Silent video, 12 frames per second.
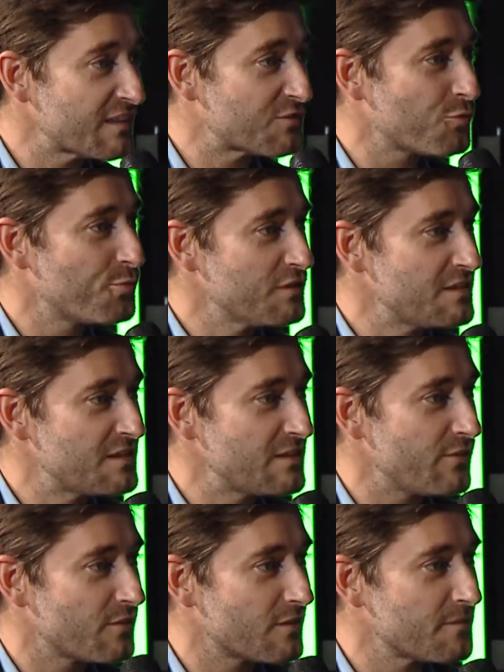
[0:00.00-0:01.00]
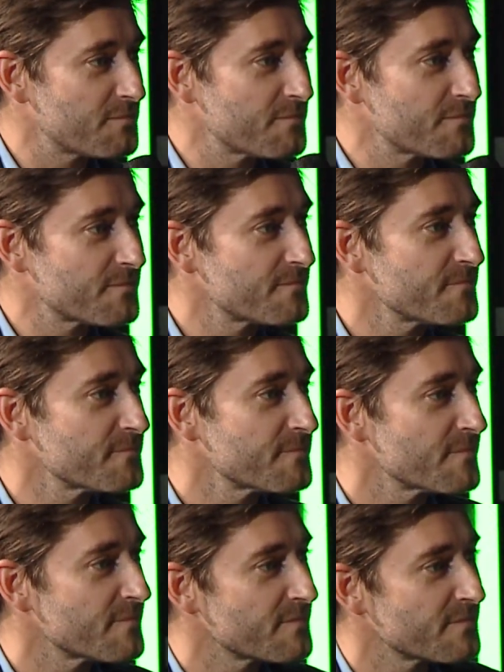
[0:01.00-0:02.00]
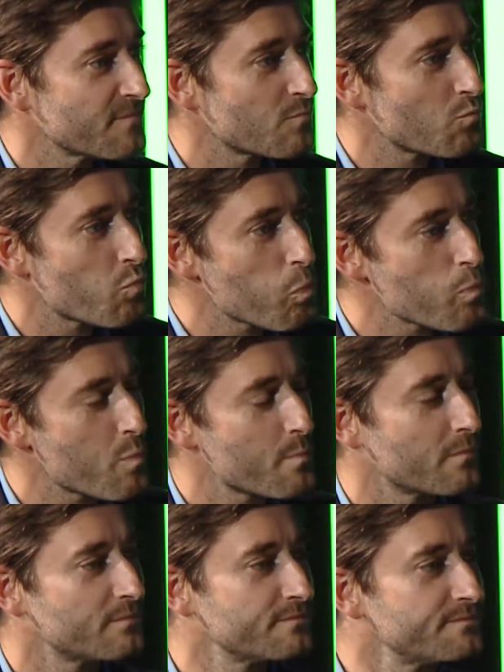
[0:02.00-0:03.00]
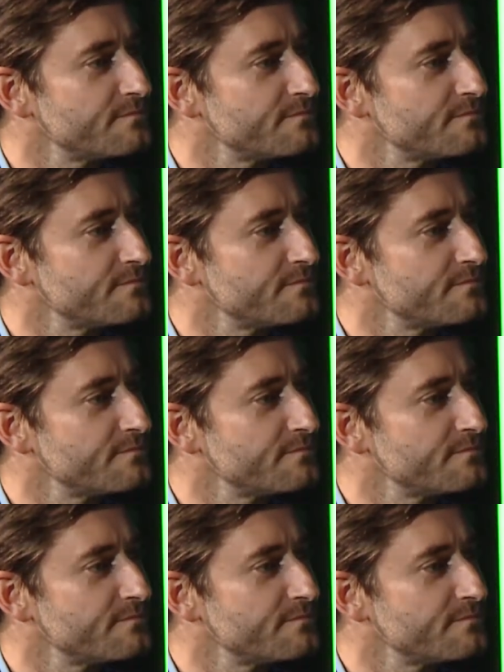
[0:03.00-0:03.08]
you see that it doesn't work. Is there any example